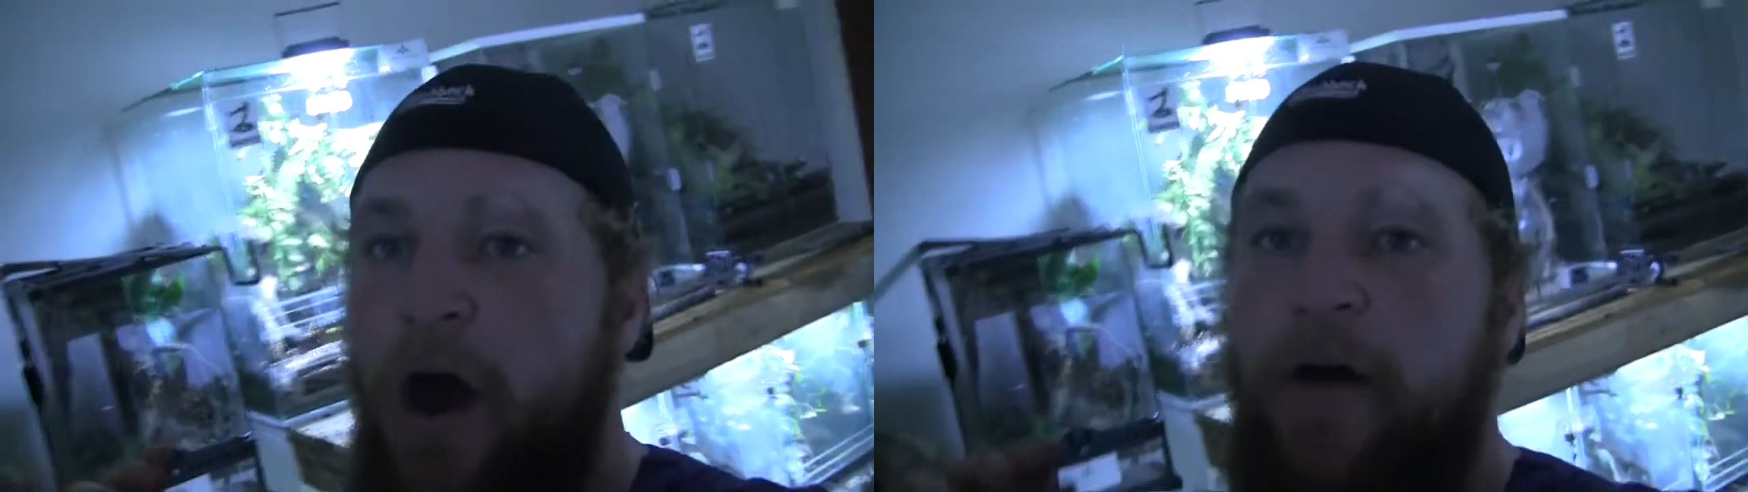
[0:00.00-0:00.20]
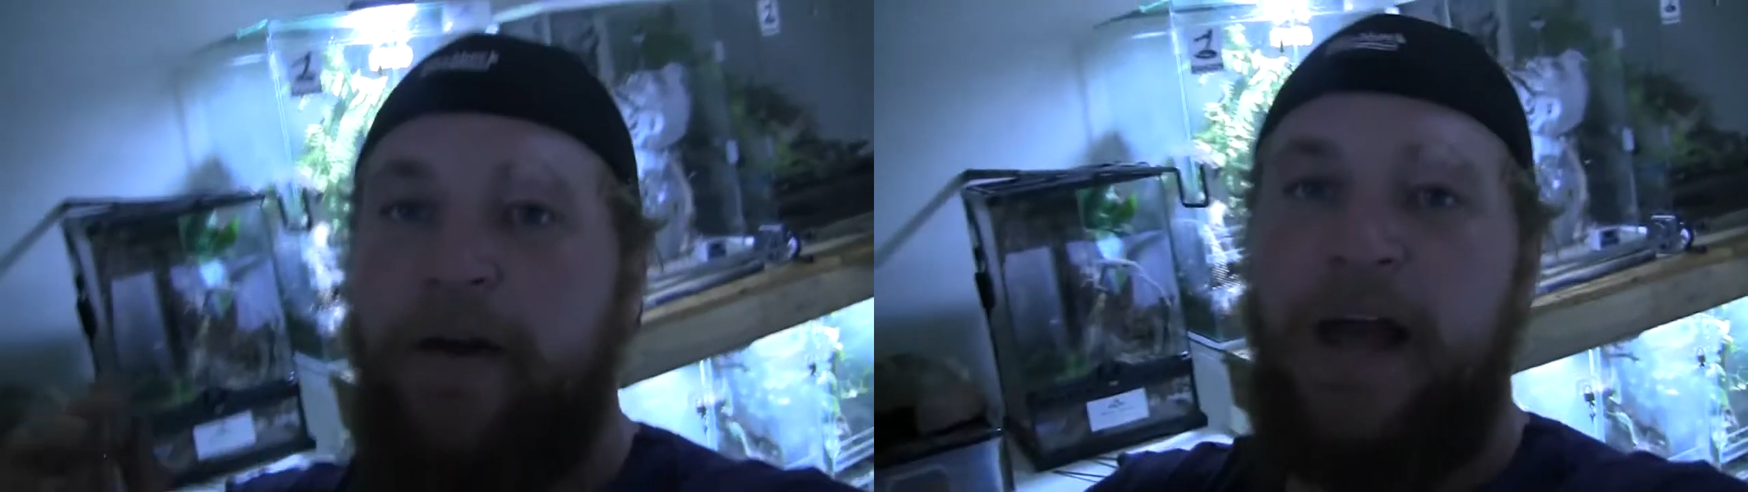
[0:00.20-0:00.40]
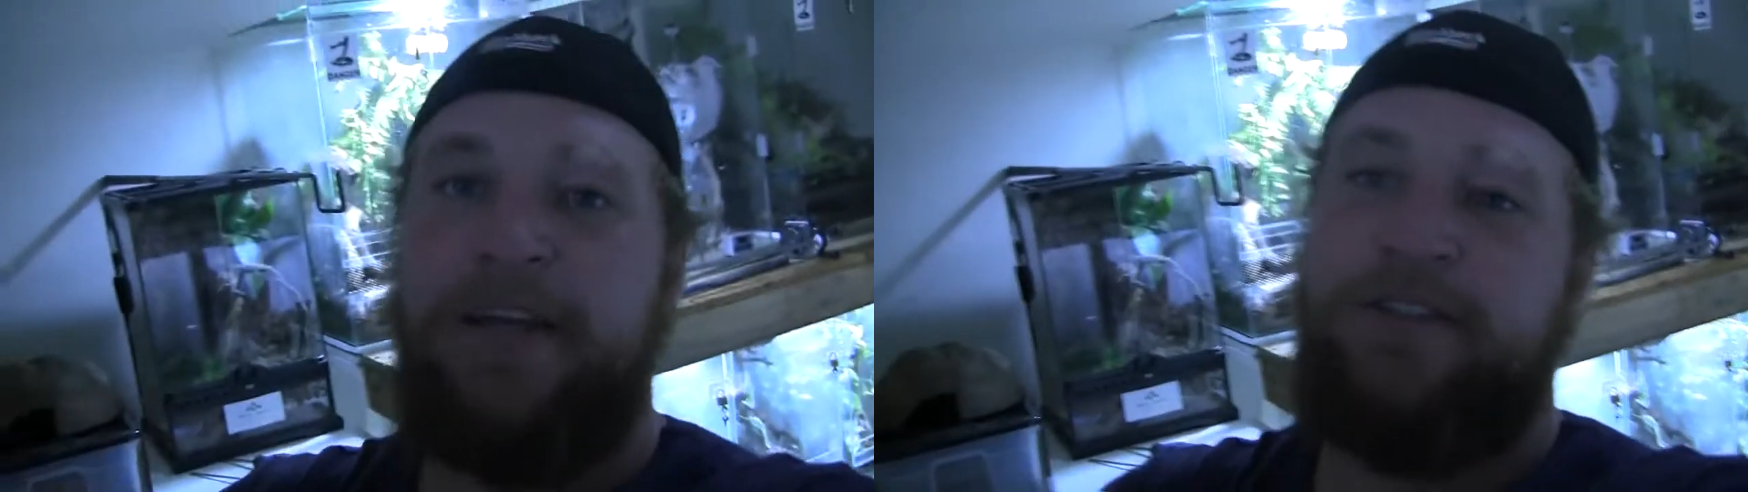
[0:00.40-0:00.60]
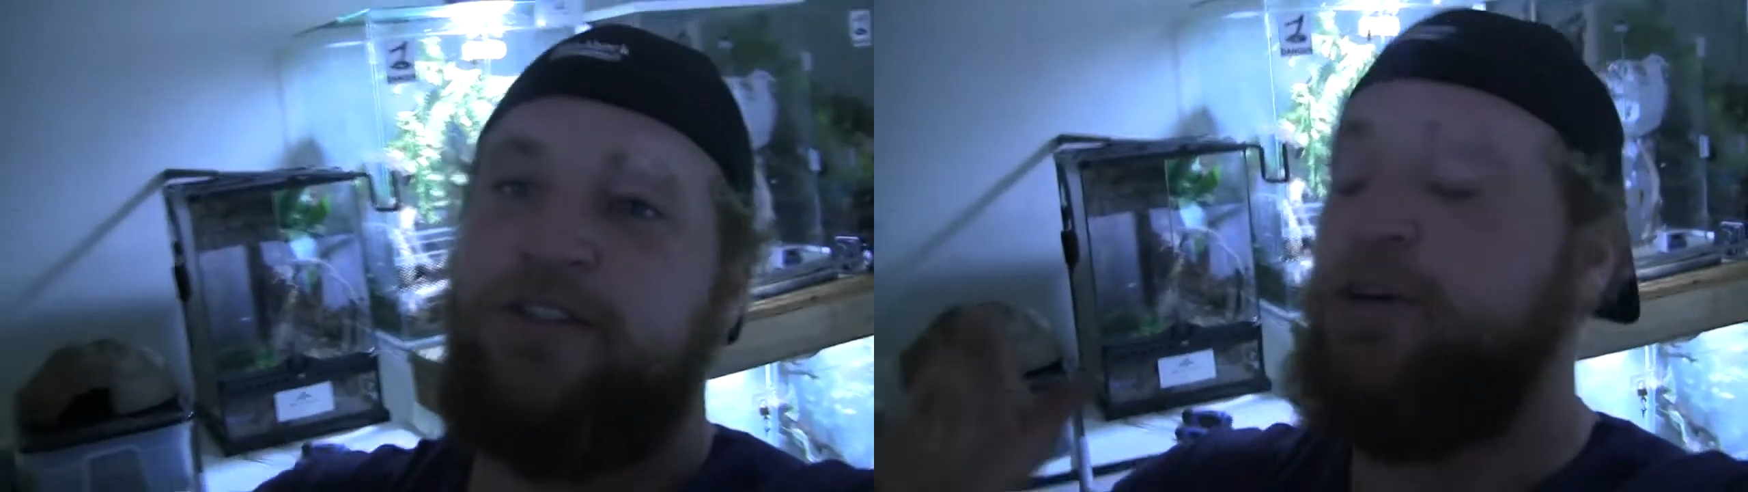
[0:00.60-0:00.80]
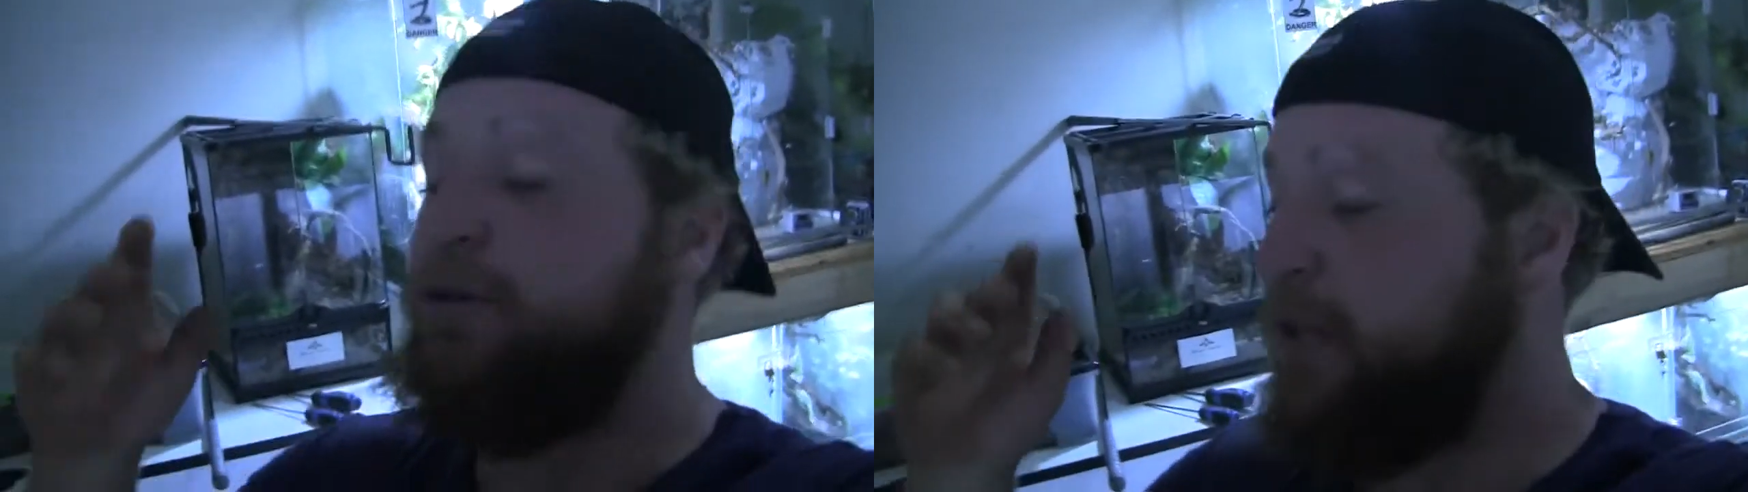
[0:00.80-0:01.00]
All right guys,
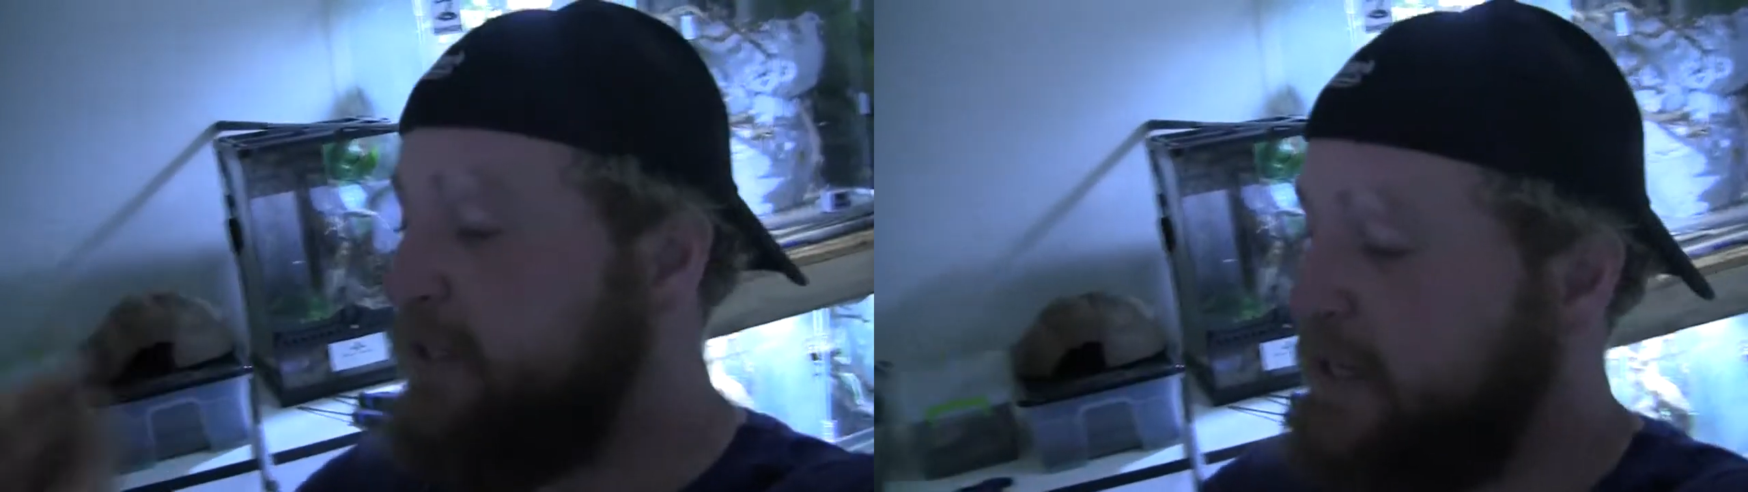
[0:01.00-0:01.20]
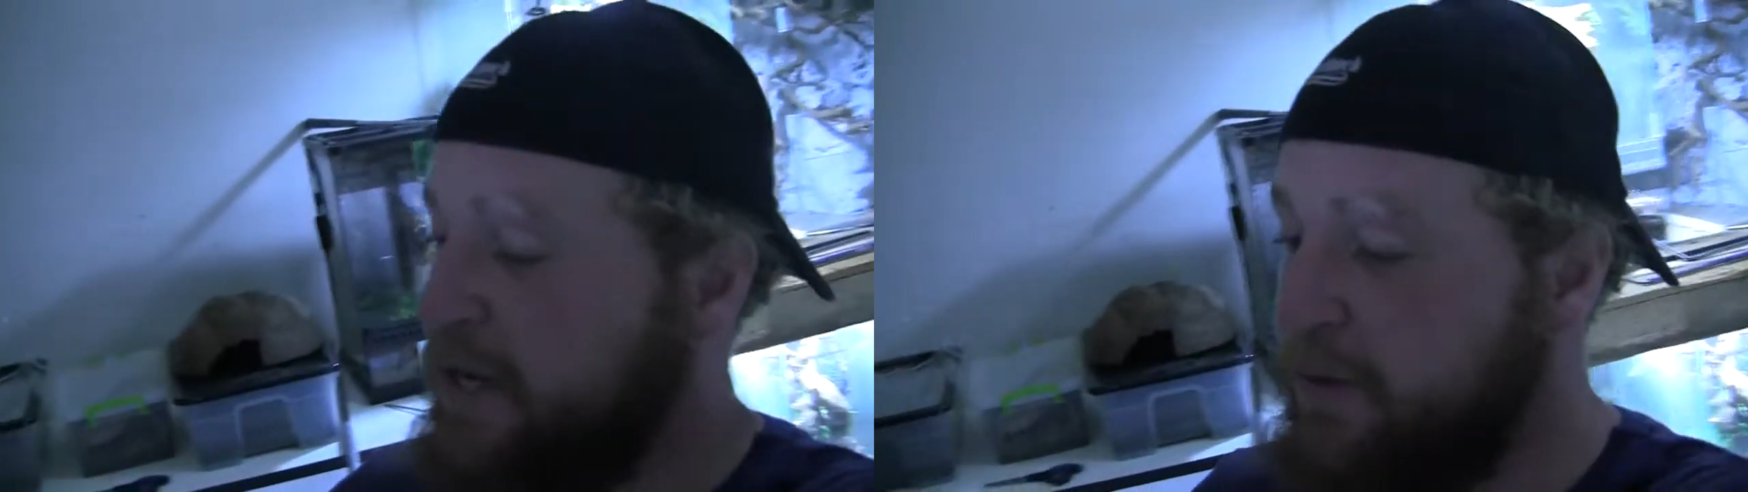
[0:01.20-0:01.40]
so let's take a